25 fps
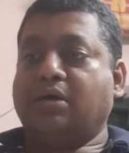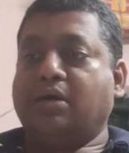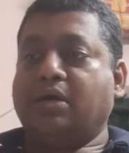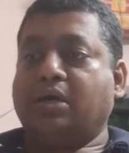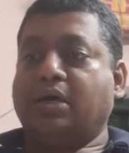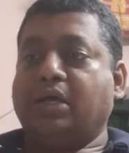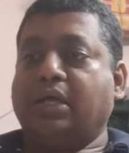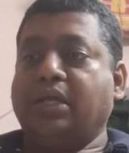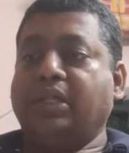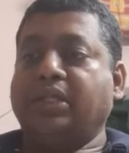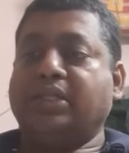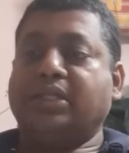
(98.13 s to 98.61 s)

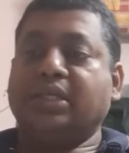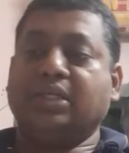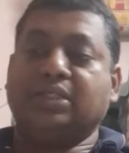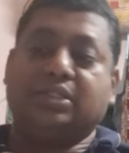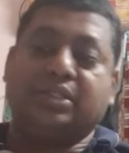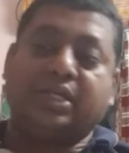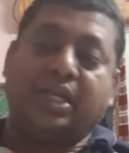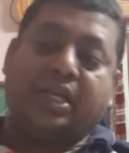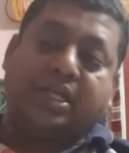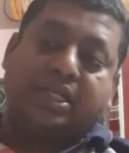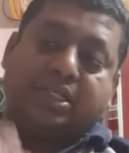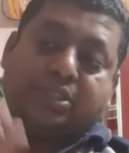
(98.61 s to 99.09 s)

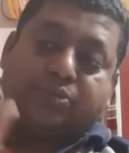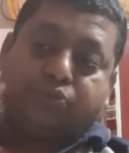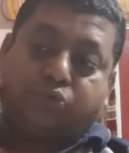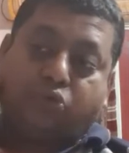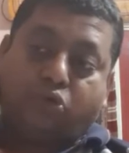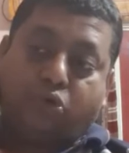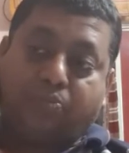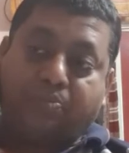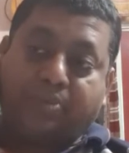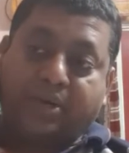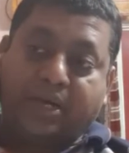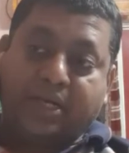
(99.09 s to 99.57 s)
Interest rate is
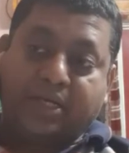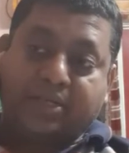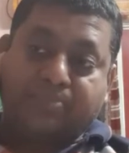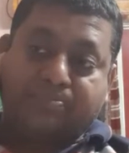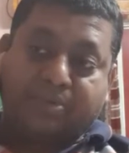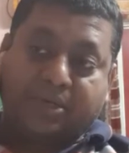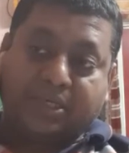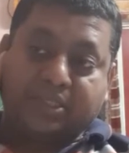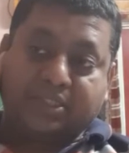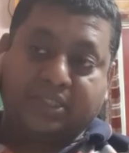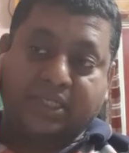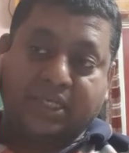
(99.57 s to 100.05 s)

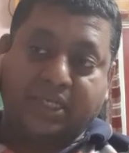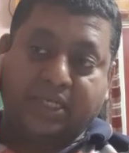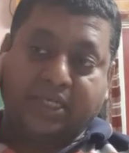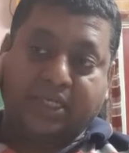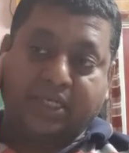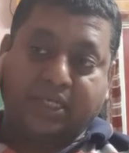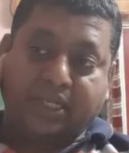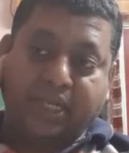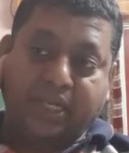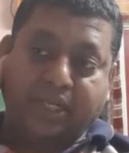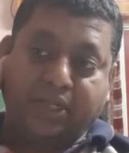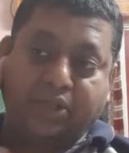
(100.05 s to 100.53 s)

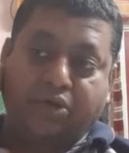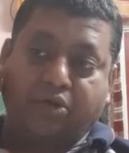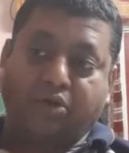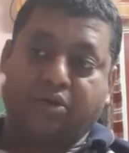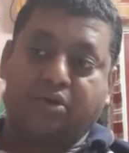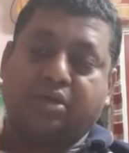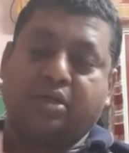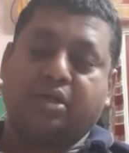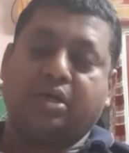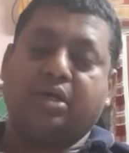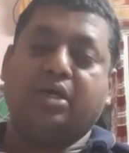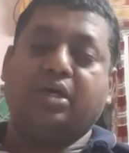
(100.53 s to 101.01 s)
4%
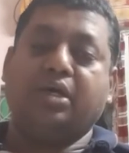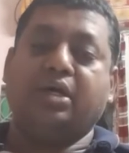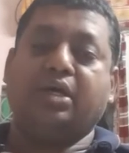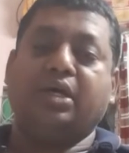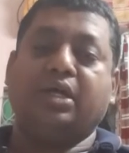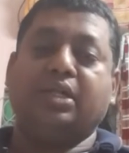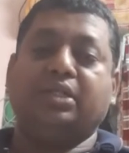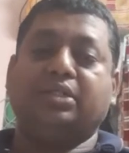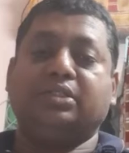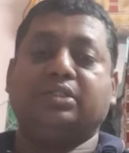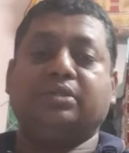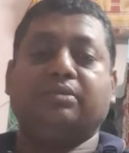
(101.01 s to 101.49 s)
tenure.
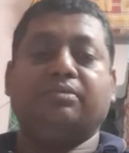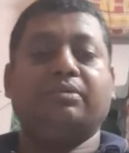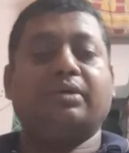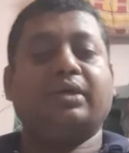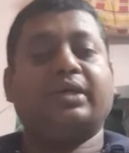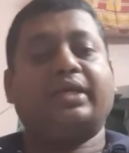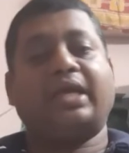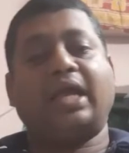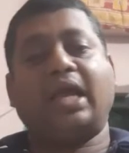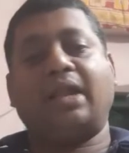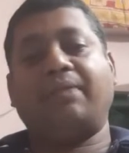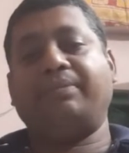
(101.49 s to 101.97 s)
It's
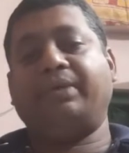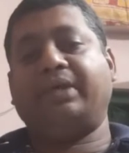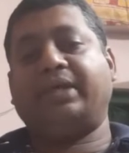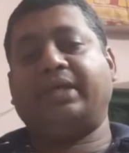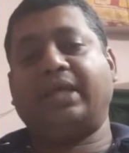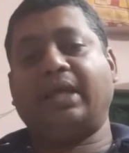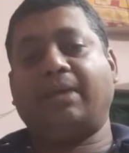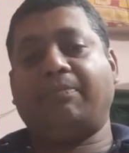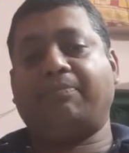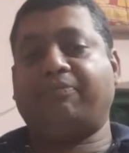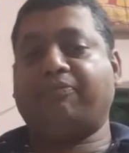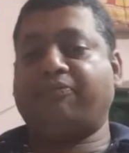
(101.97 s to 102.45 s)
can be
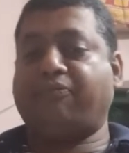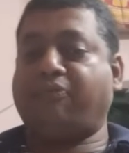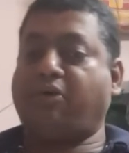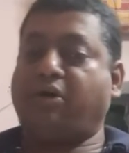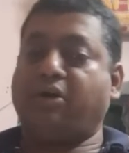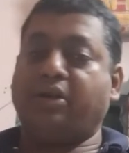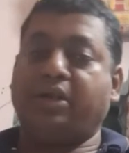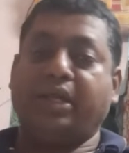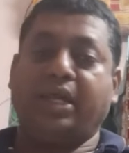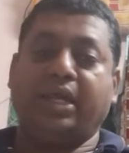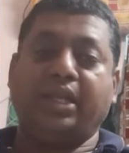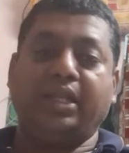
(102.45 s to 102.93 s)
kept
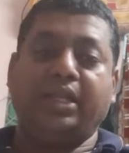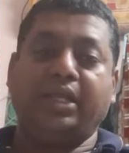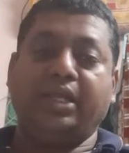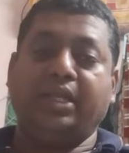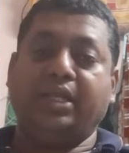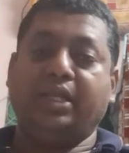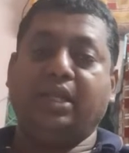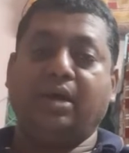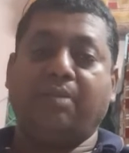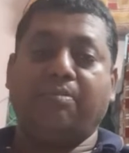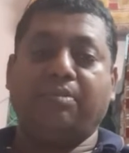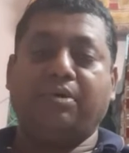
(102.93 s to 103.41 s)
for
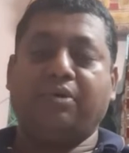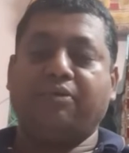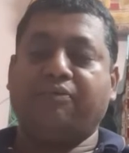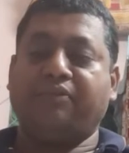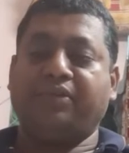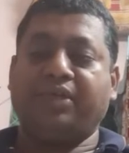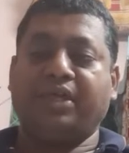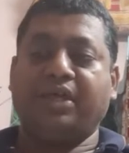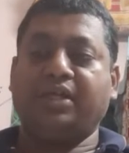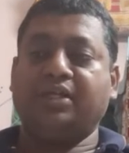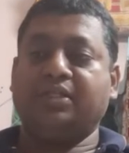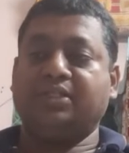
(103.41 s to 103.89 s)
any number
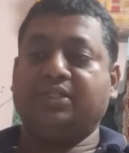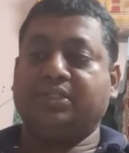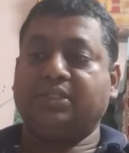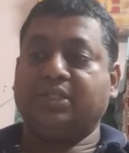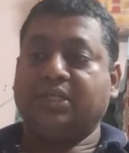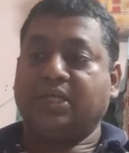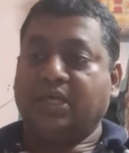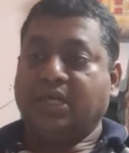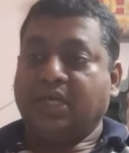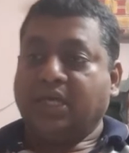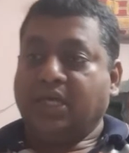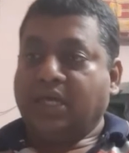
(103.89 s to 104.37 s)
of years.
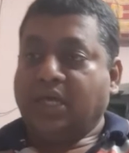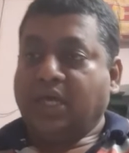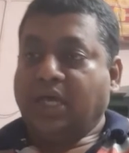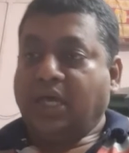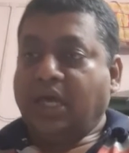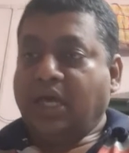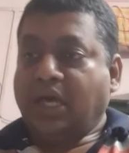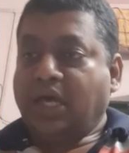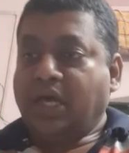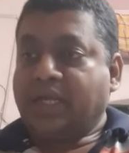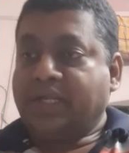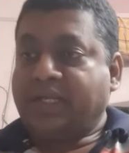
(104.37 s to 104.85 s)

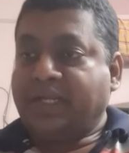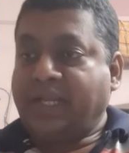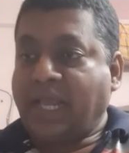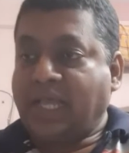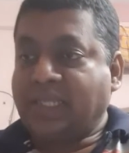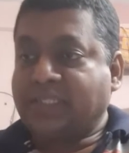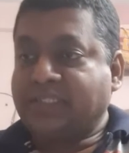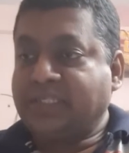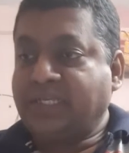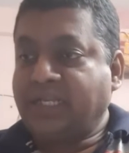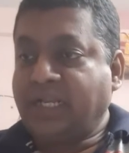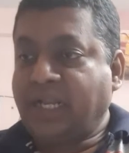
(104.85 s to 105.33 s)
A
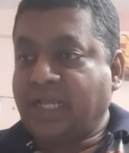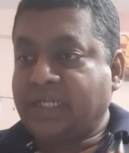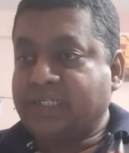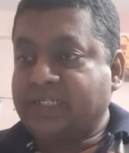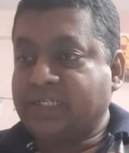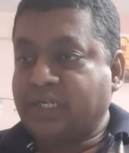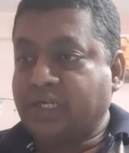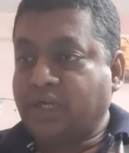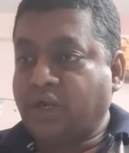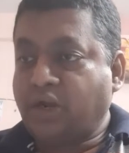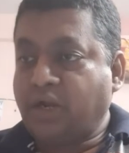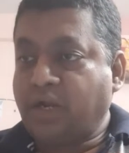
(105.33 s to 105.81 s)
tax
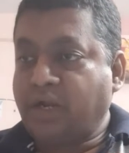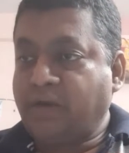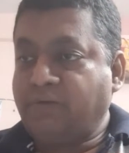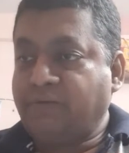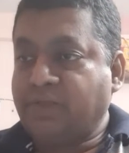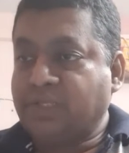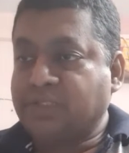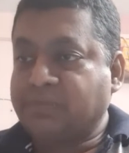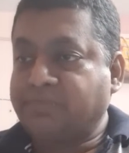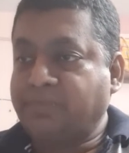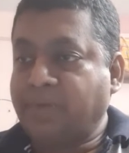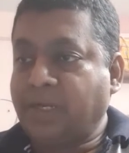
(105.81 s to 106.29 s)
deduction on
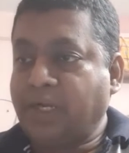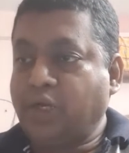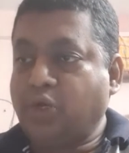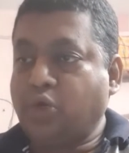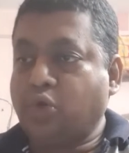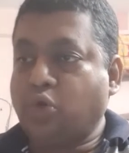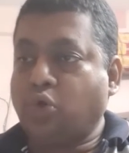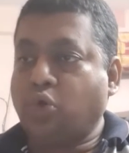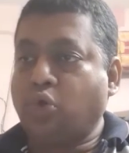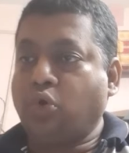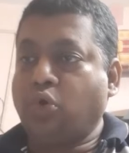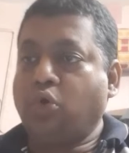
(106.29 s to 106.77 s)
investment,
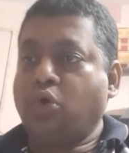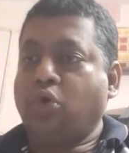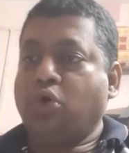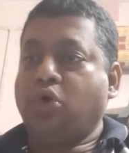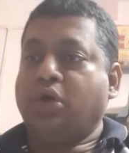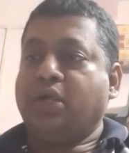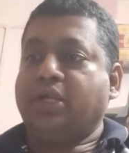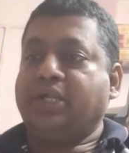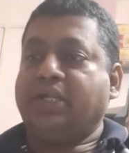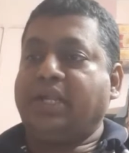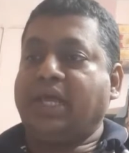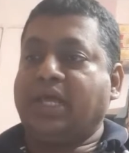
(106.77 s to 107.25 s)
no.
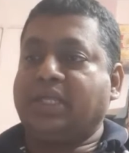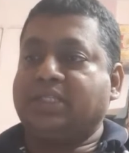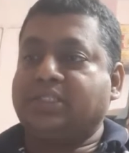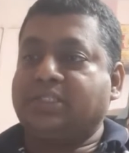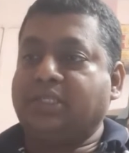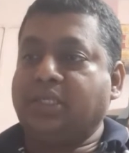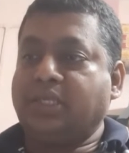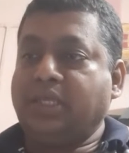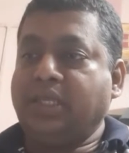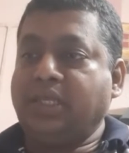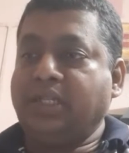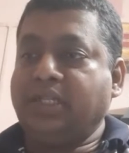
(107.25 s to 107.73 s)

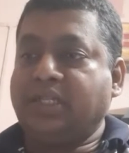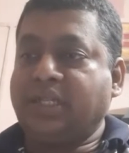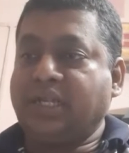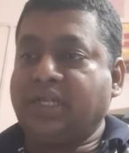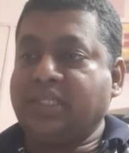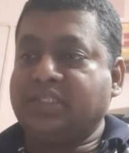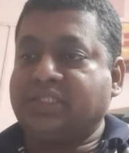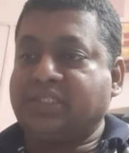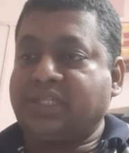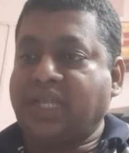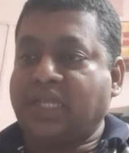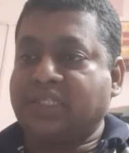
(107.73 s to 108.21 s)
Tax
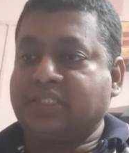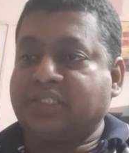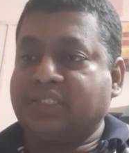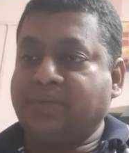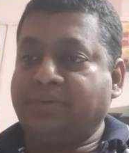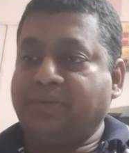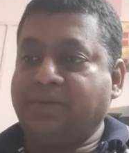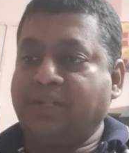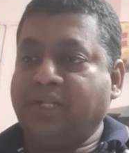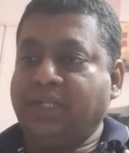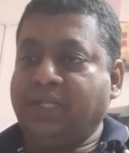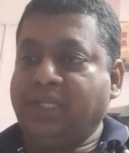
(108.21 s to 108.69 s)
interest
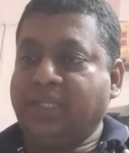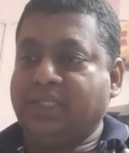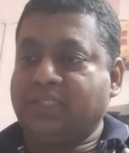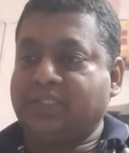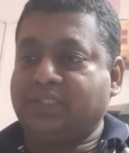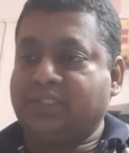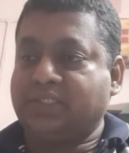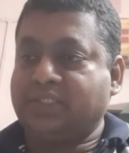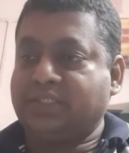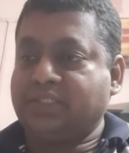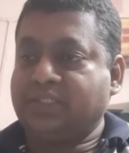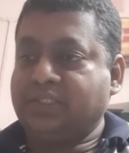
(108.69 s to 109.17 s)
taxable,
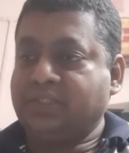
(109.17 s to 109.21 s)
yes.